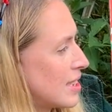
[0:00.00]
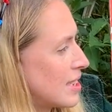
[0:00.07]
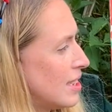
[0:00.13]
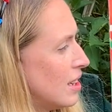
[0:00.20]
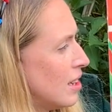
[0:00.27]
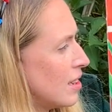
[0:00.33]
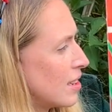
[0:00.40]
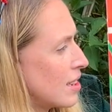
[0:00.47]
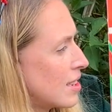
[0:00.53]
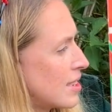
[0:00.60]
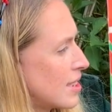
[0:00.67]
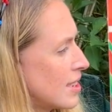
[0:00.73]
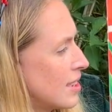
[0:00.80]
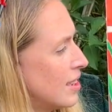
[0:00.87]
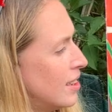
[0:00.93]
Slugs.
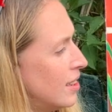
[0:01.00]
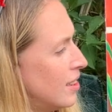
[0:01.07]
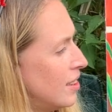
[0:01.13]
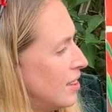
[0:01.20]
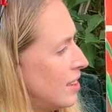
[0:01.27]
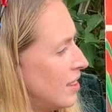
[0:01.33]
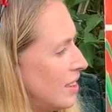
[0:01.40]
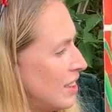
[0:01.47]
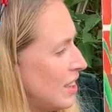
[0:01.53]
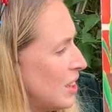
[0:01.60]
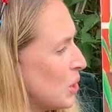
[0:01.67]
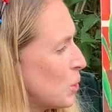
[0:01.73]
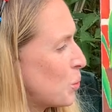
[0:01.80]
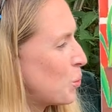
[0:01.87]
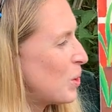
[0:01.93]

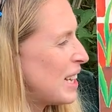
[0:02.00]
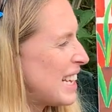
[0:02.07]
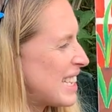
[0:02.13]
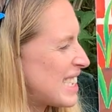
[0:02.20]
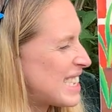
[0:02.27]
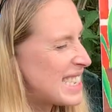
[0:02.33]
We're